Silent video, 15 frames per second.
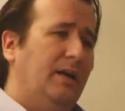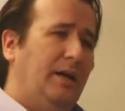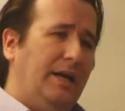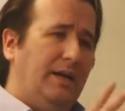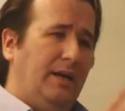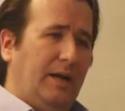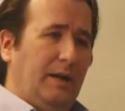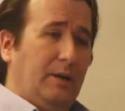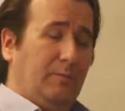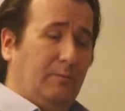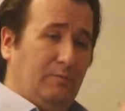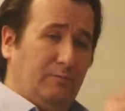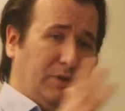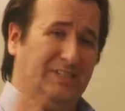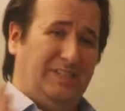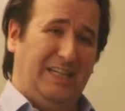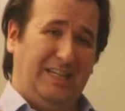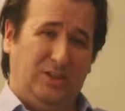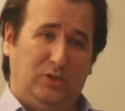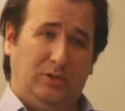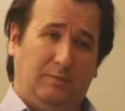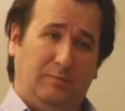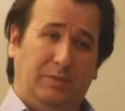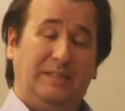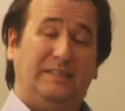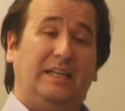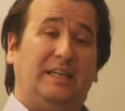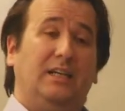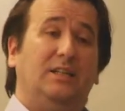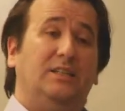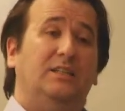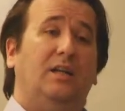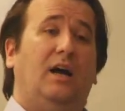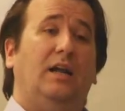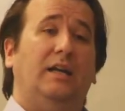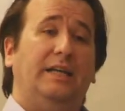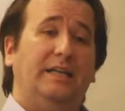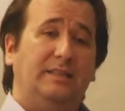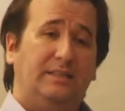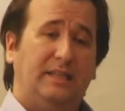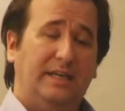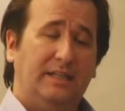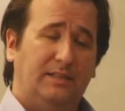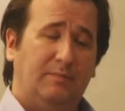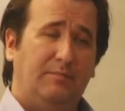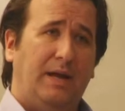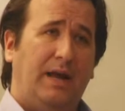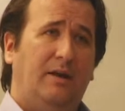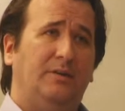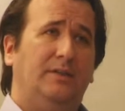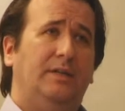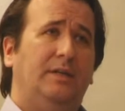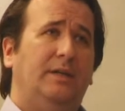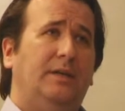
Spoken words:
in a particular style. It's about